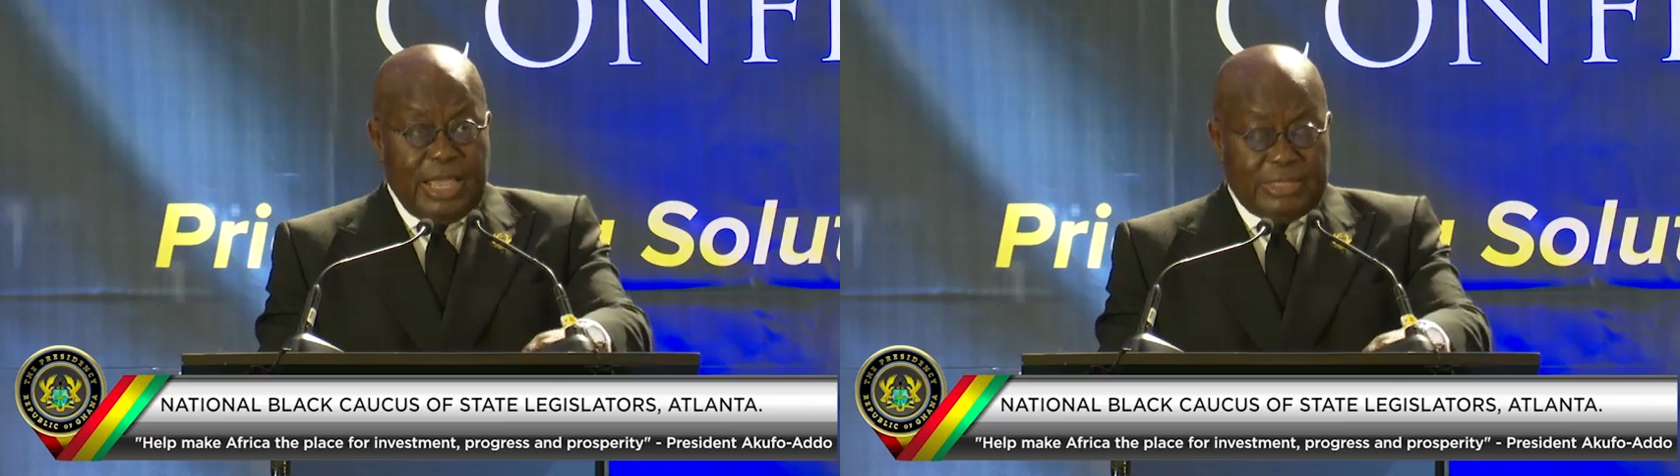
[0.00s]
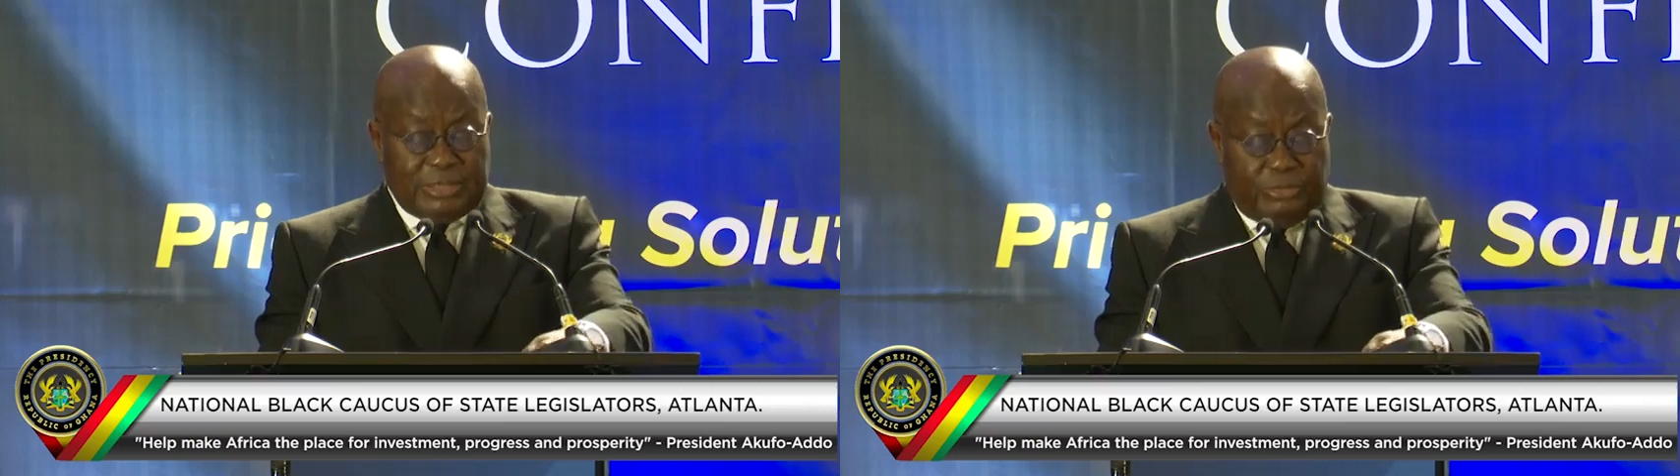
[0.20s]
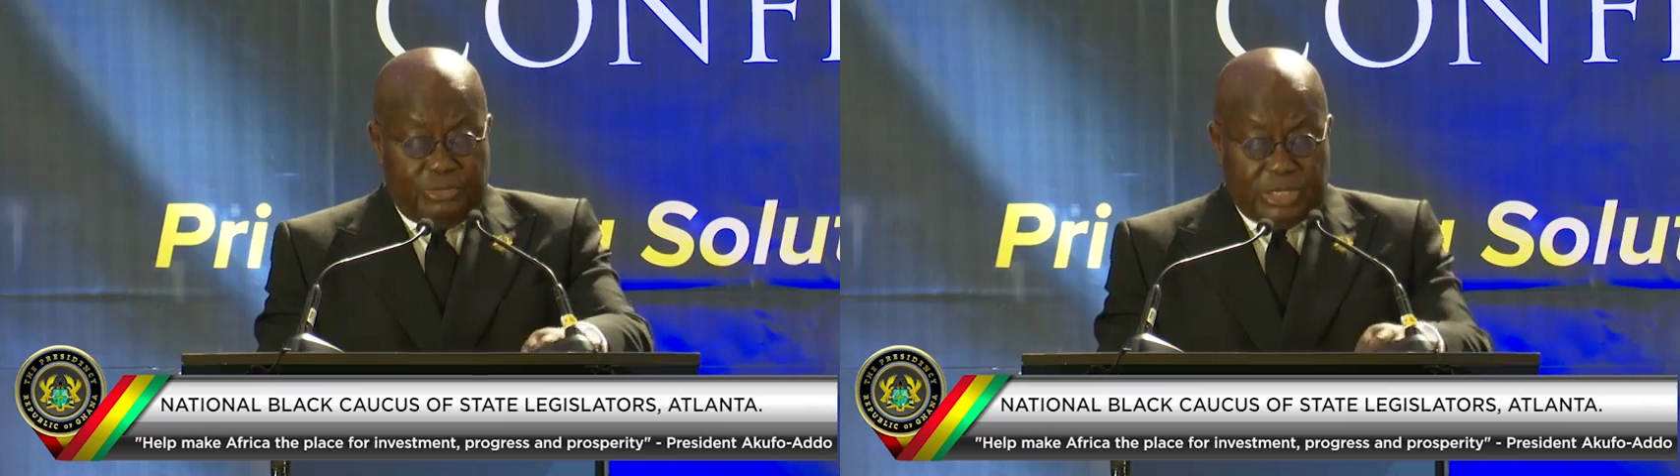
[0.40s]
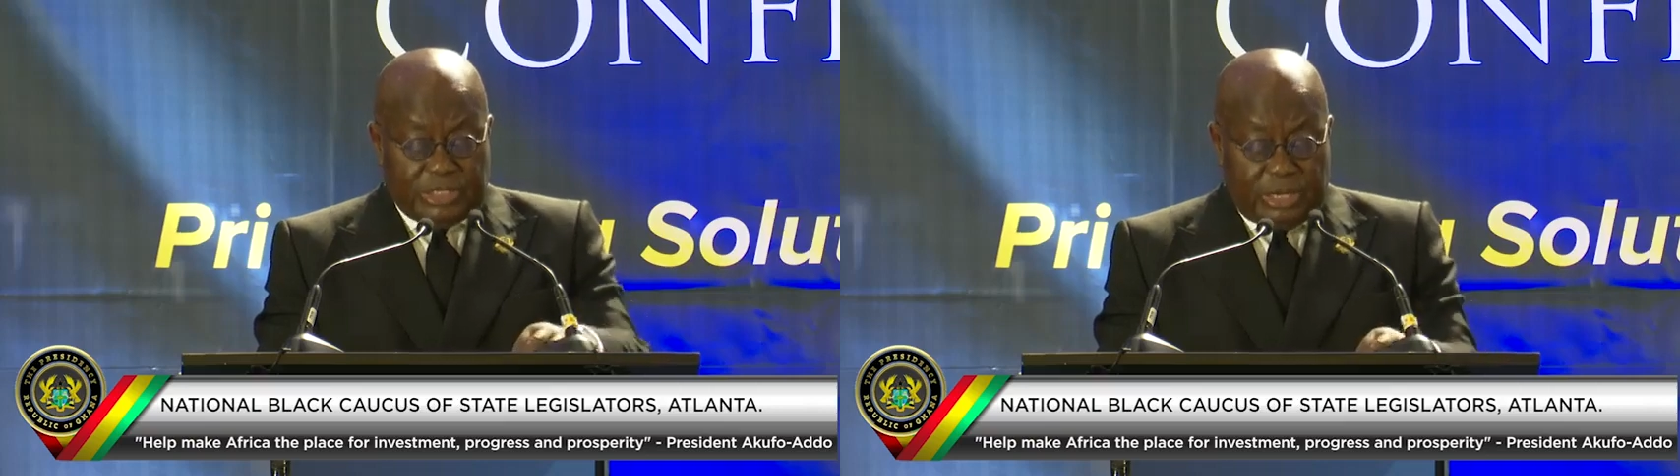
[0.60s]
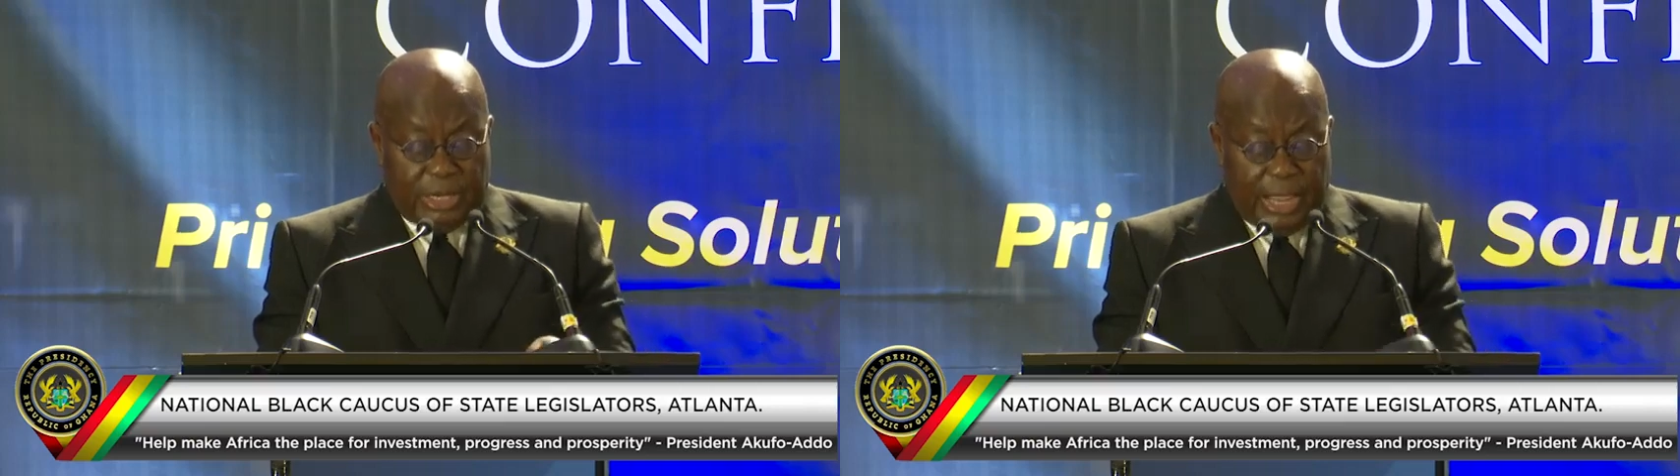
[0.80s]
as a
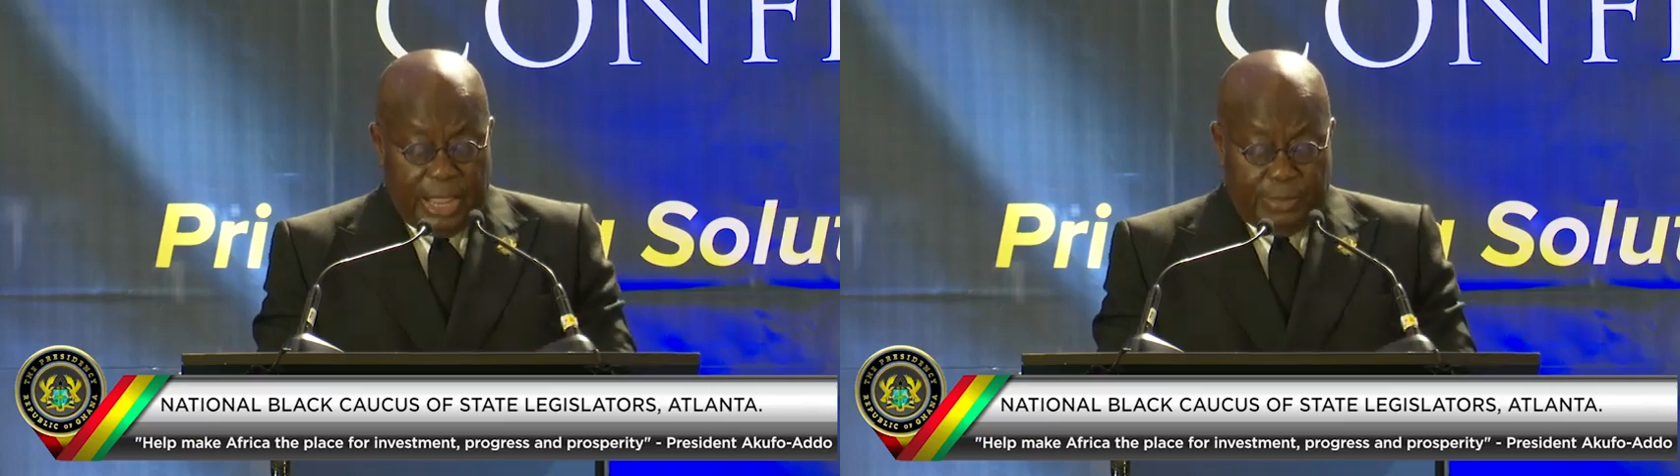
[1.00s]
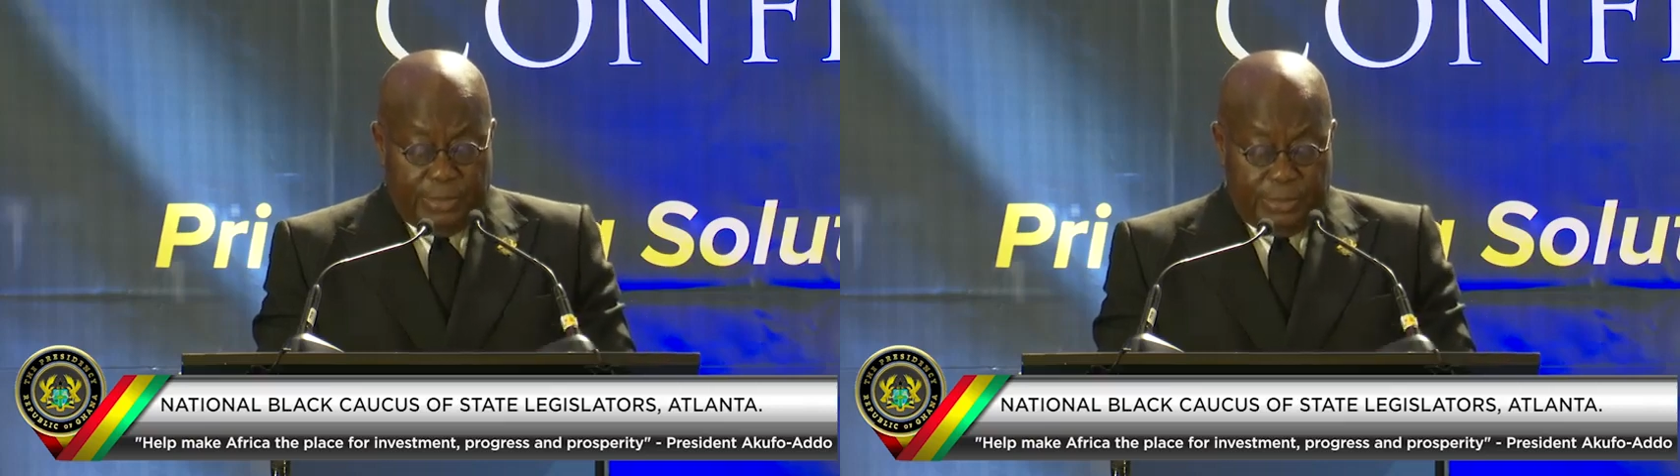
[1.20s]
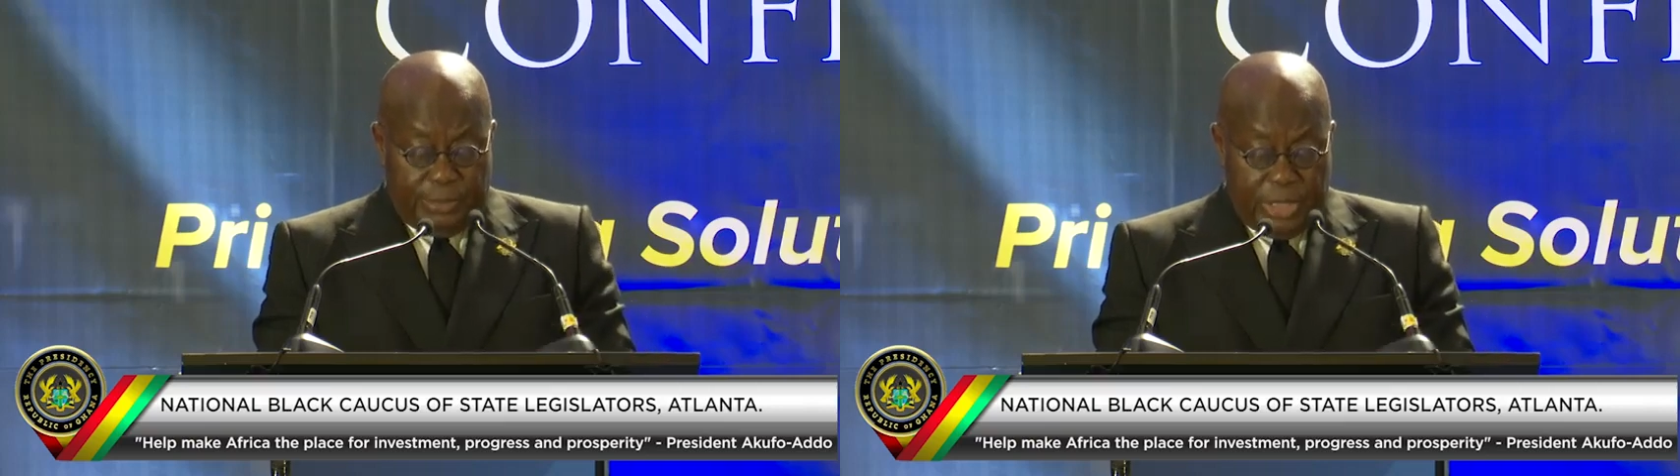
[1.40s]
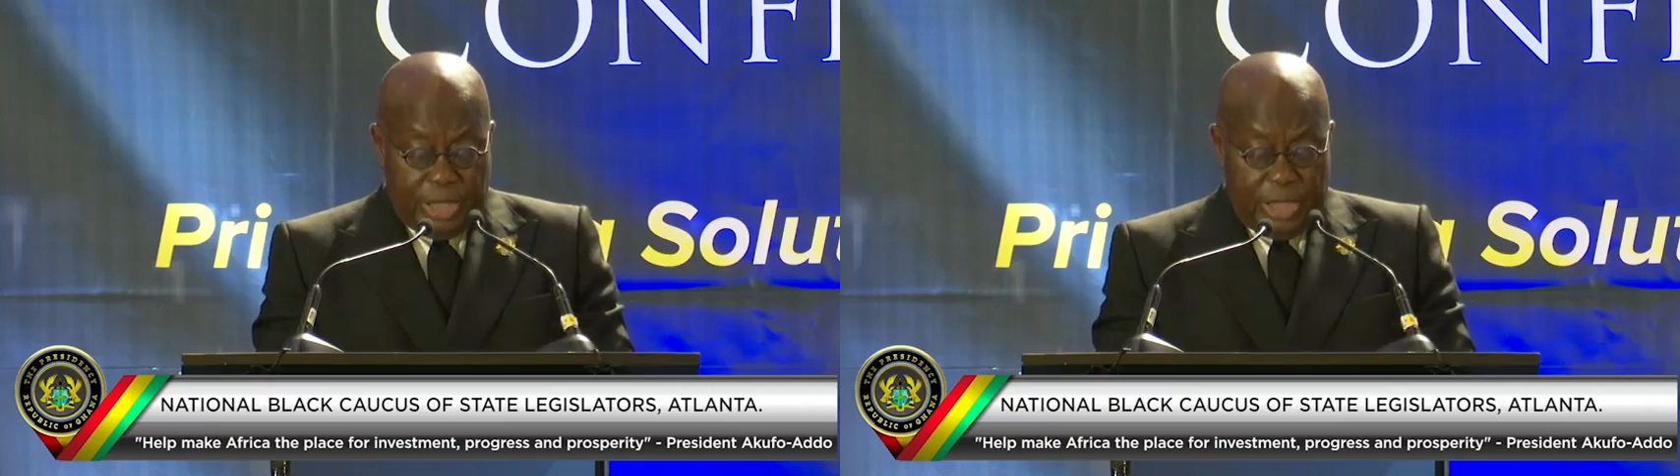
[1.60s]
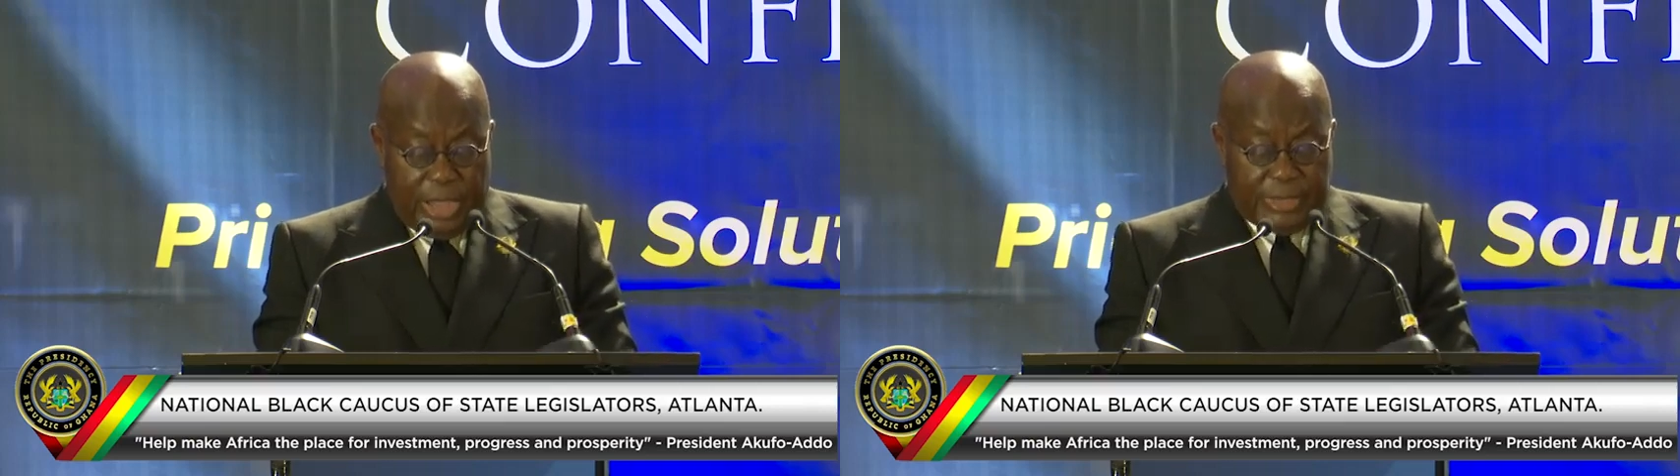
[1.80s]
regional hub,
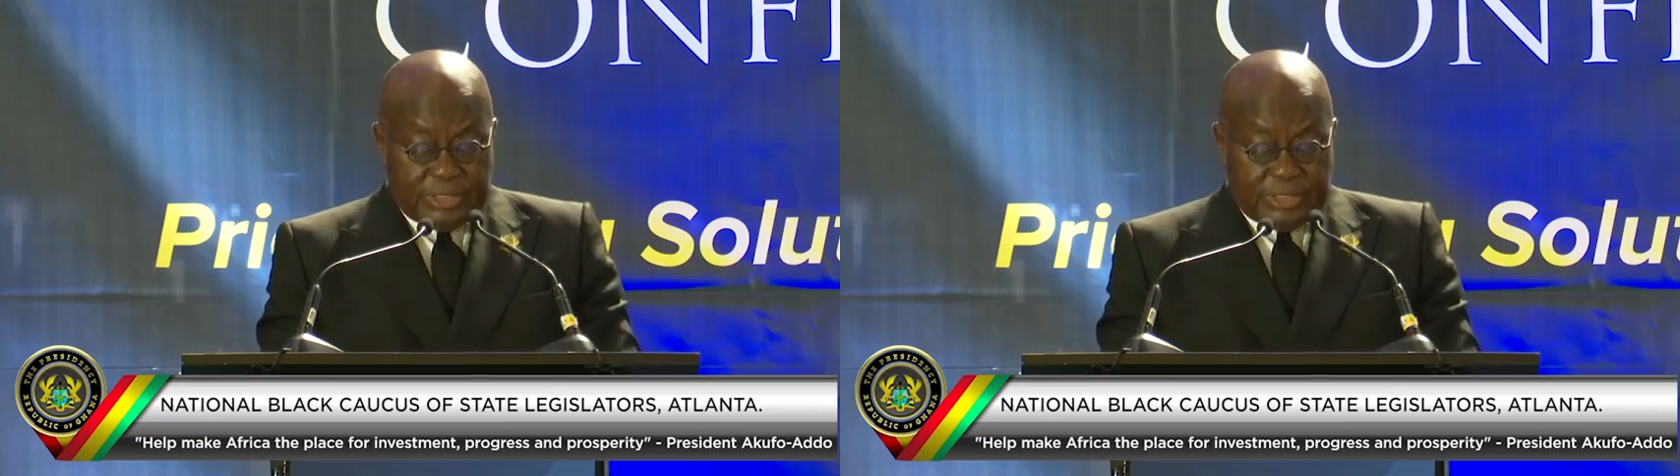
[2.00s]
and